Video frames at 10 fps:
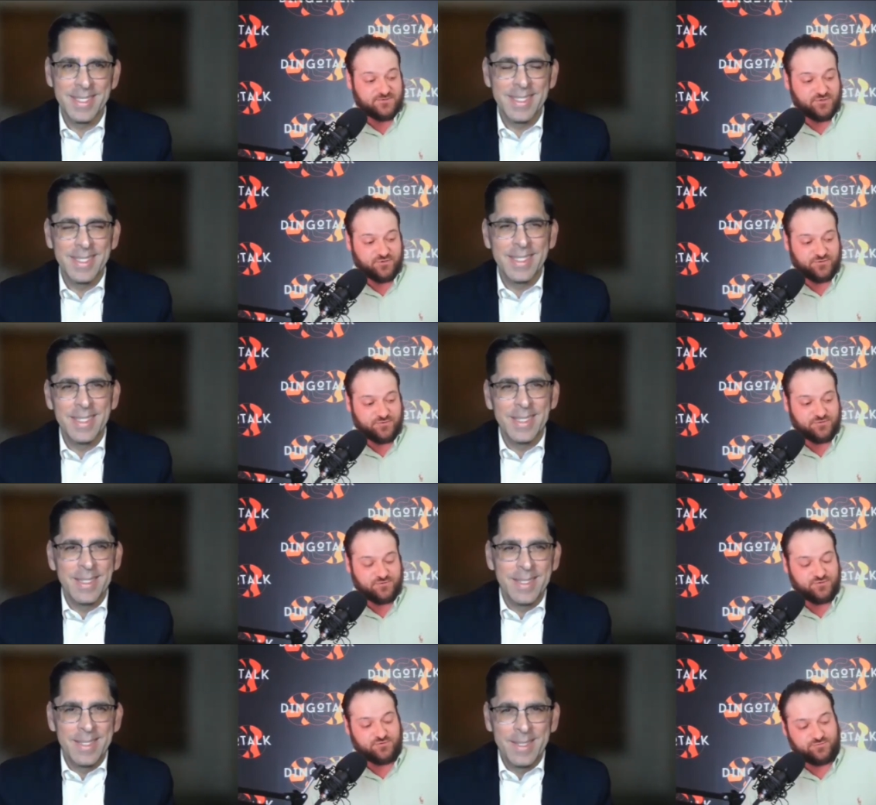Speaker 1: you're
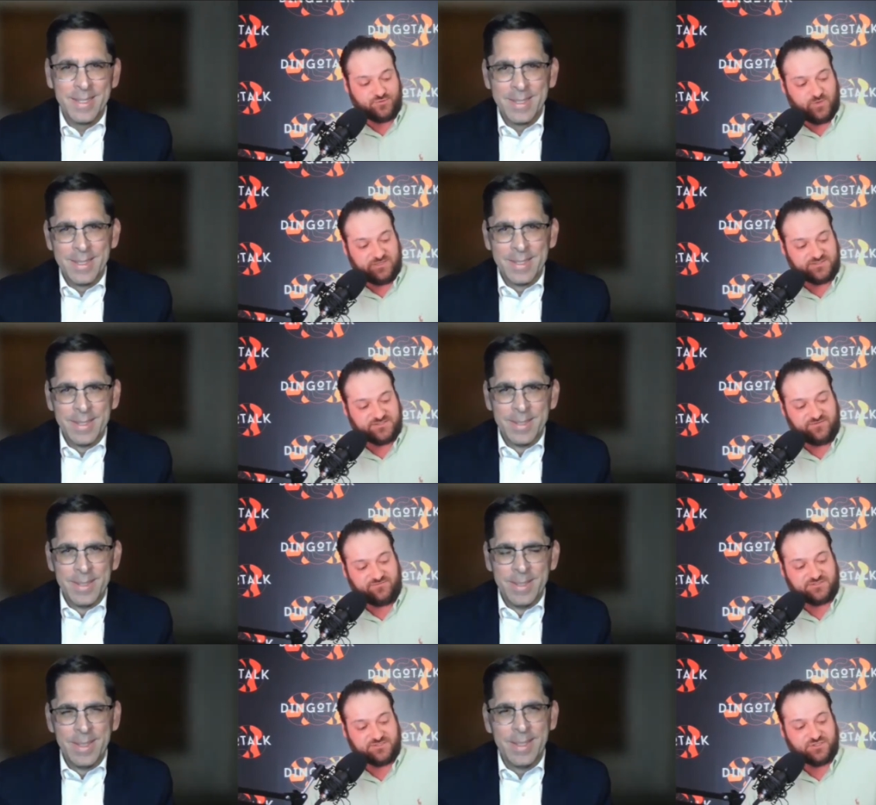you you, you went to
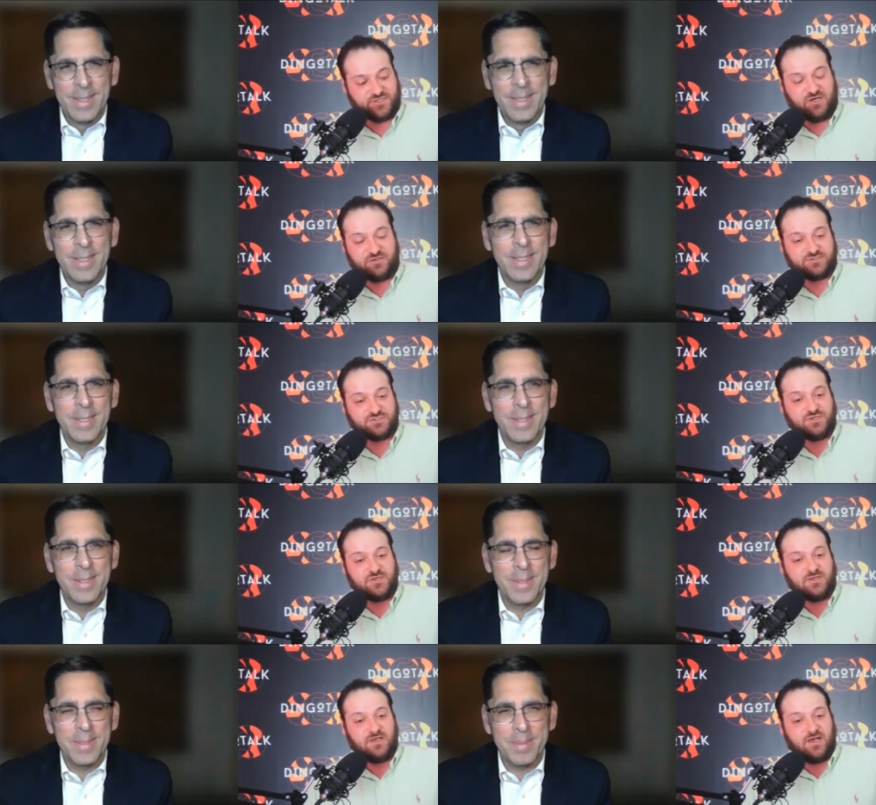st vincent college
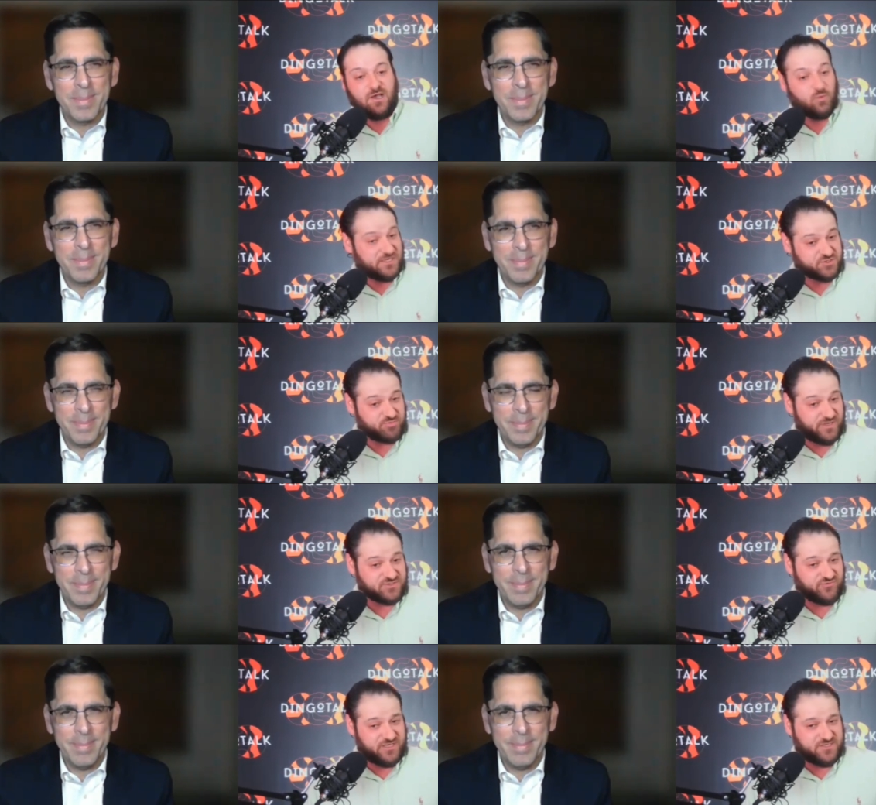uh, western
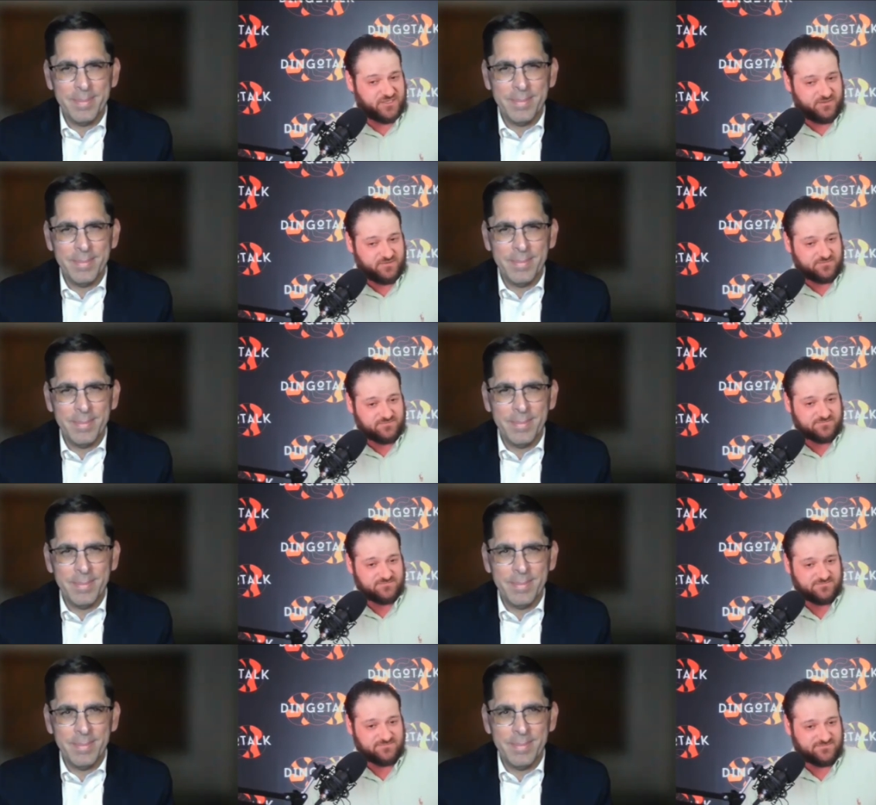pennsylvania kid
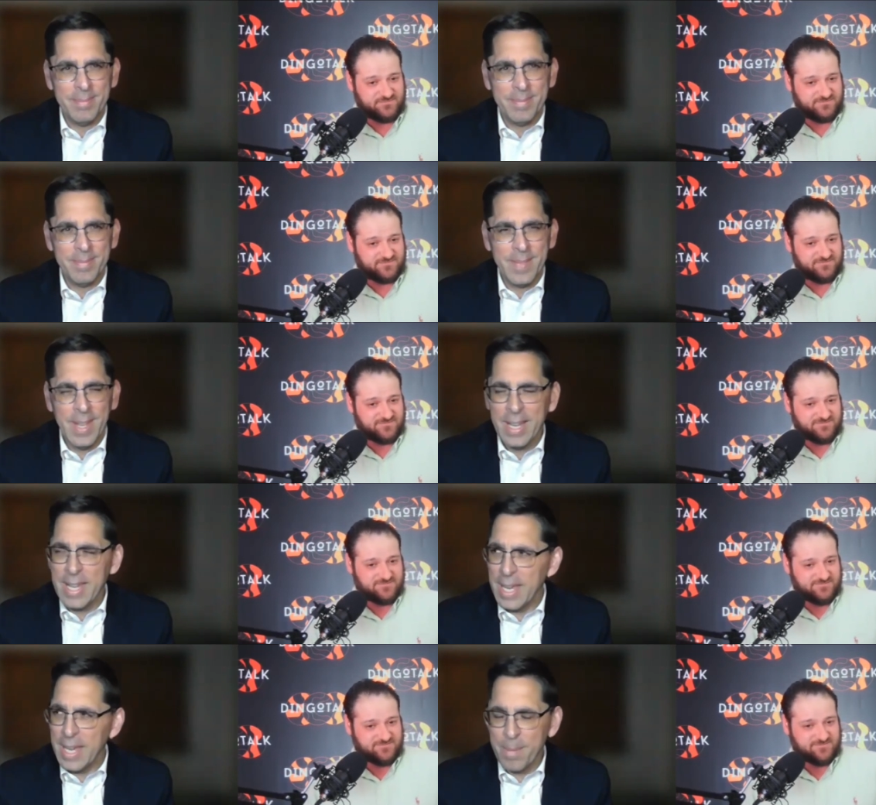
Speaker 2: i
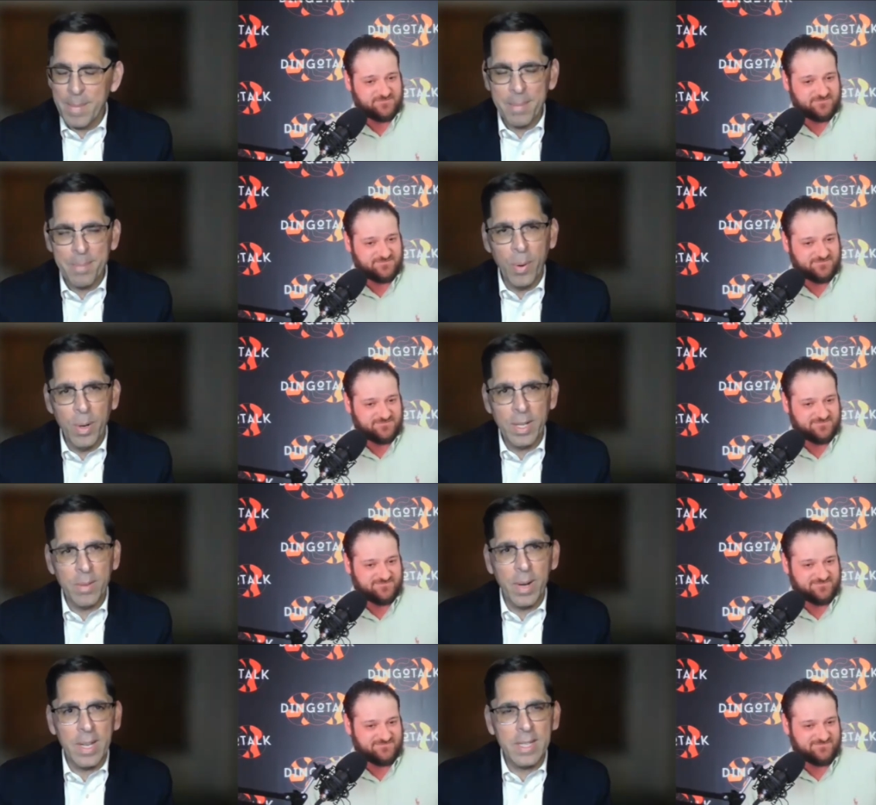am i'm born
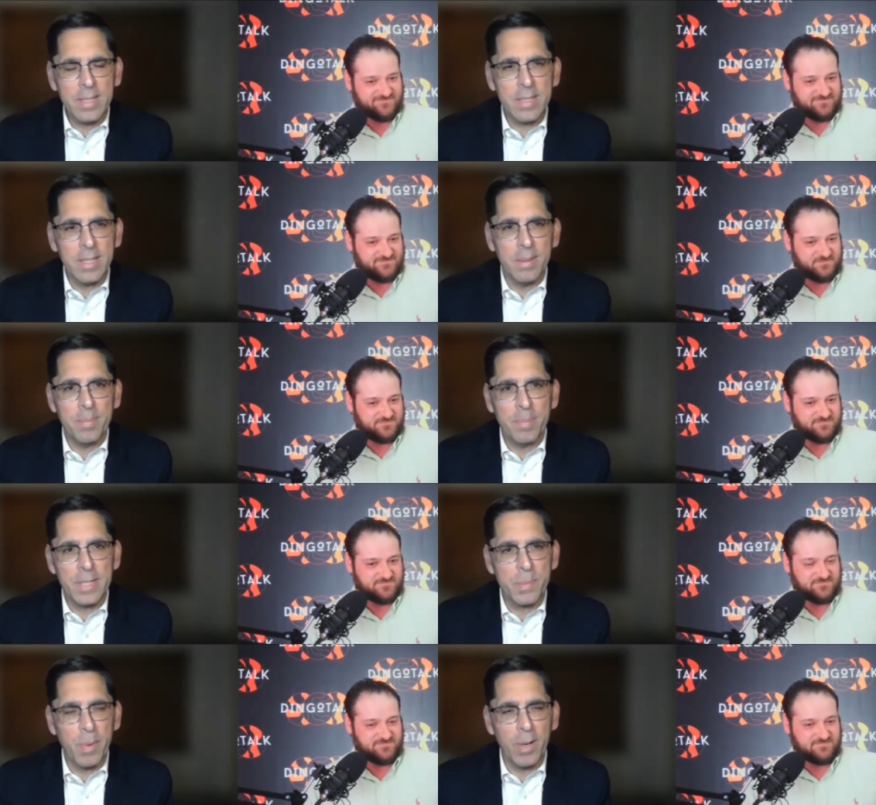and raised in
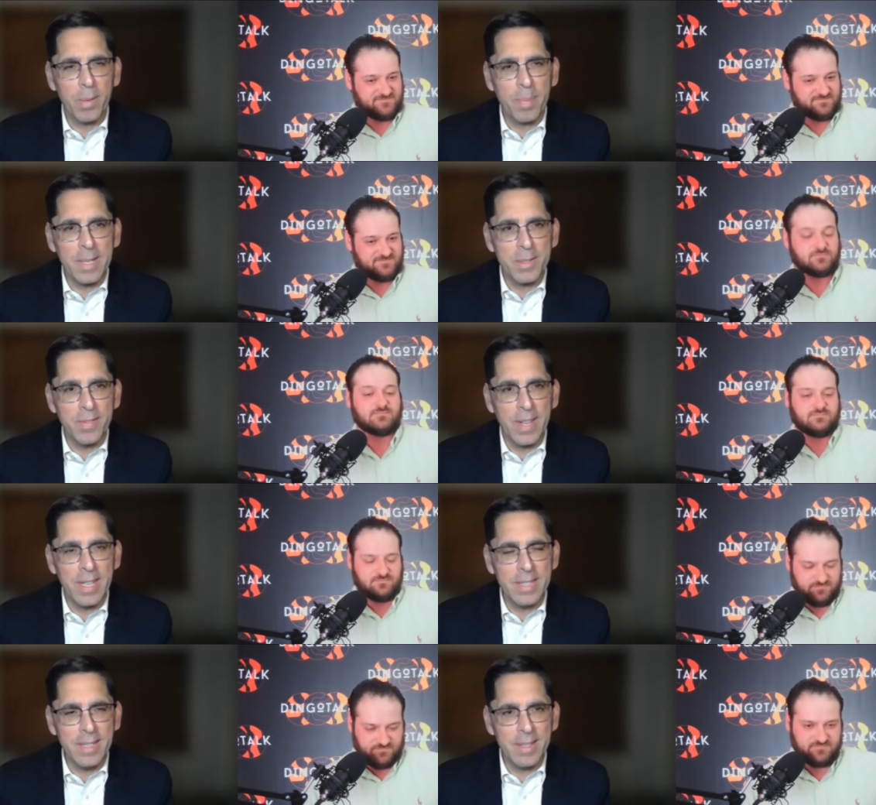pittsburgh
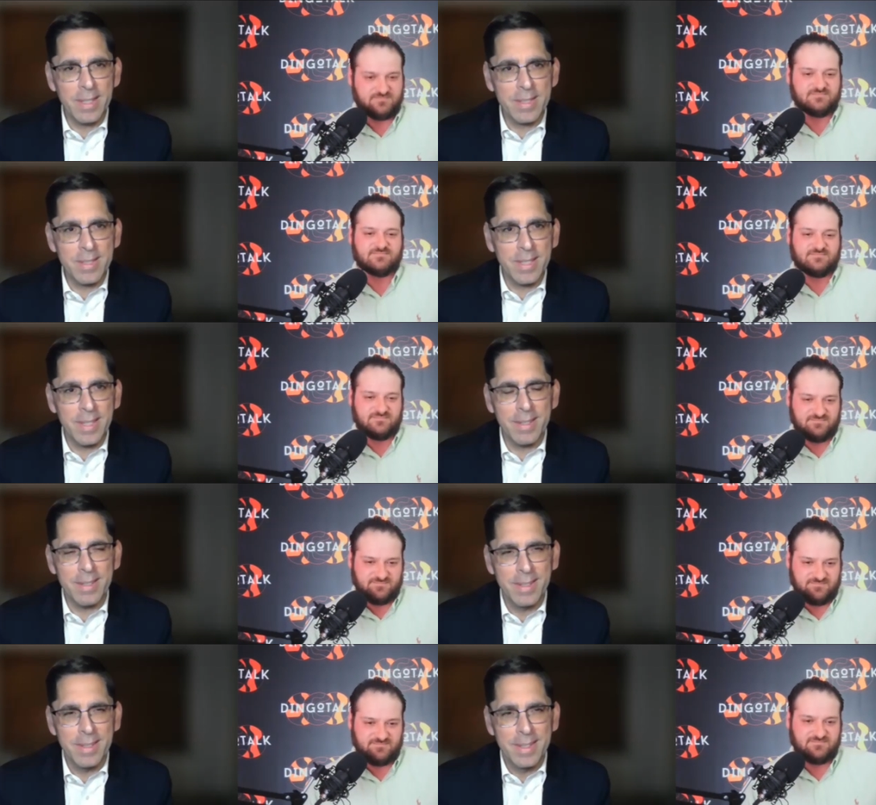pennsylvania that's
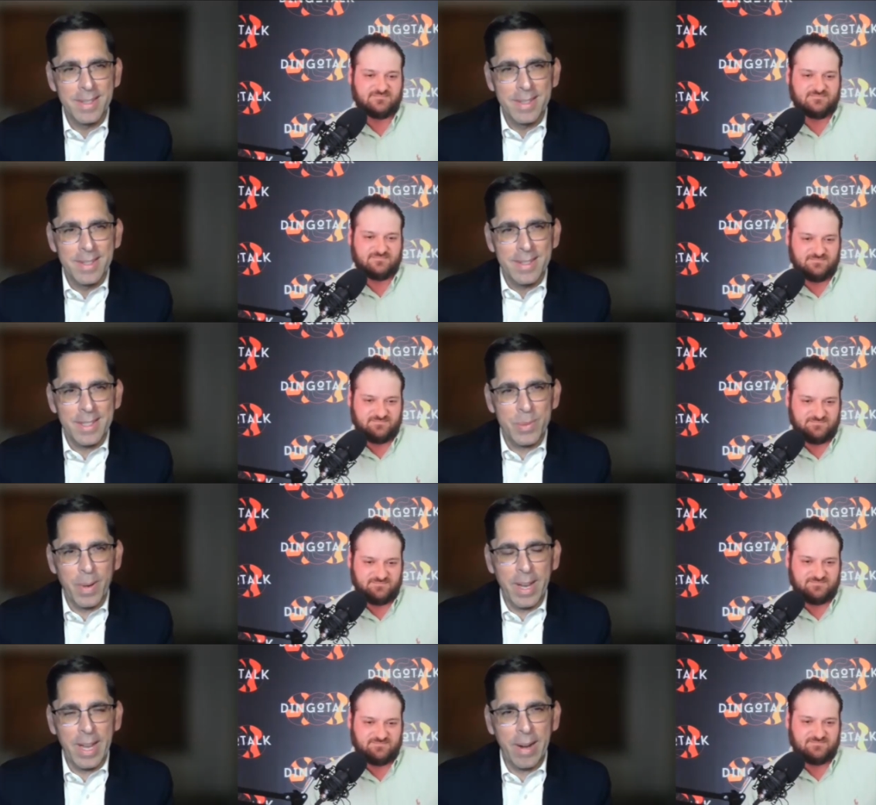uh that's
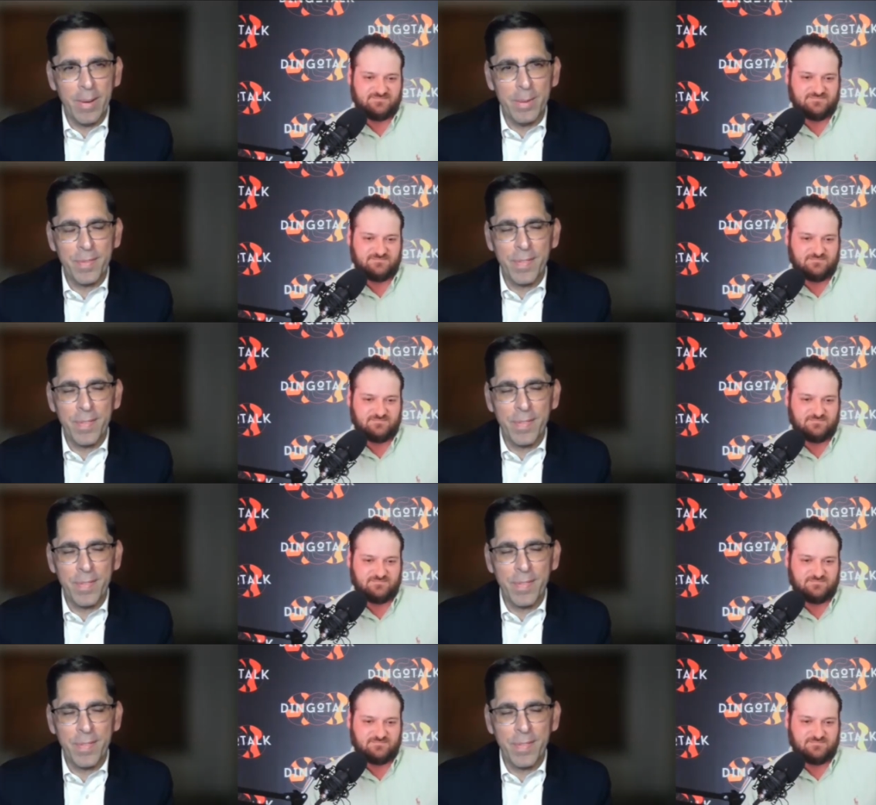where I herald